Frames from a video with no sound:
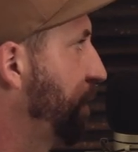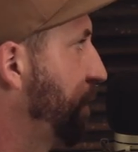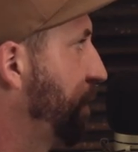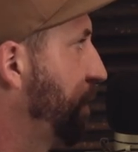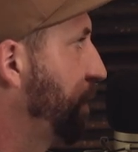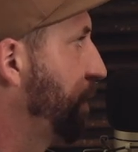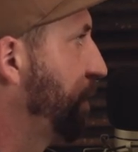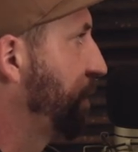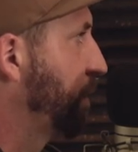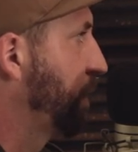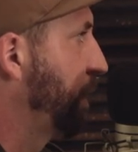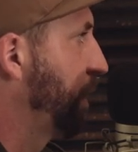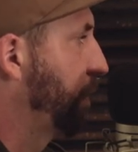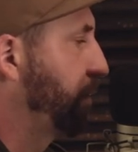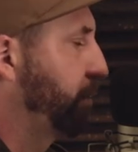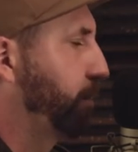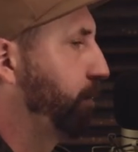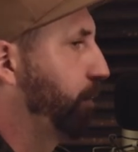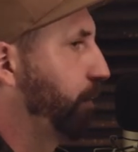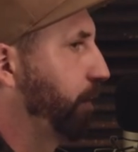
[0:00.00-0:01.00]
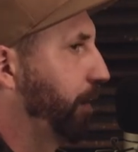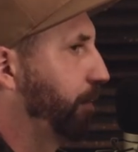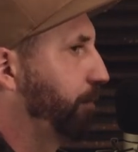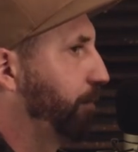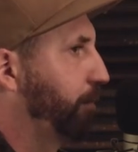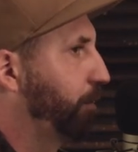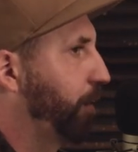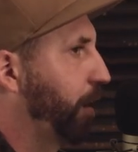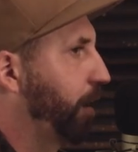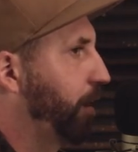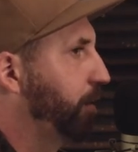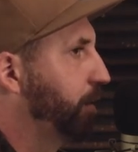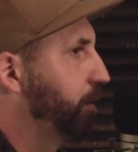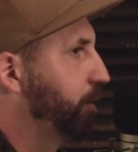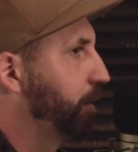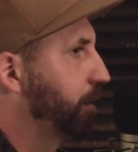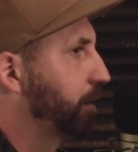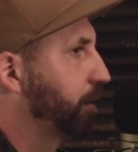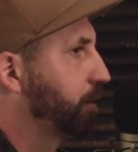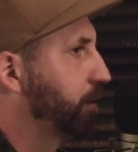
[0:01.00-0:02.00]
You know, they're yeah. like, they're like, why are you
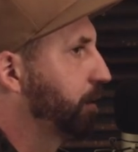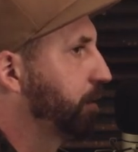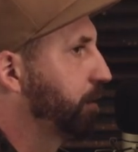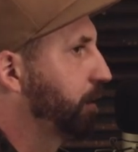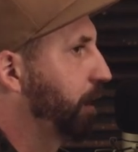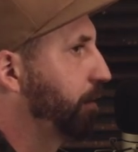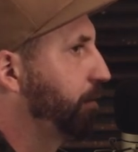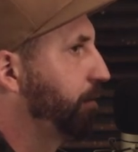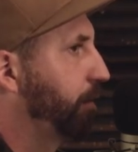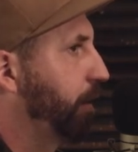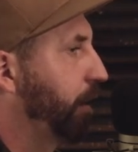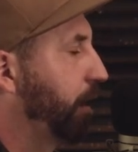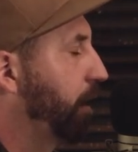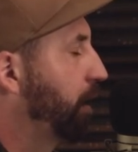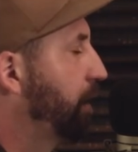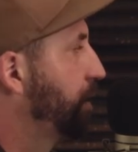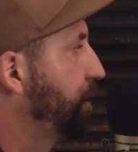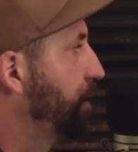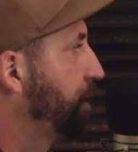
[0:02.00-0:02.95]
doing this? It's not fine art.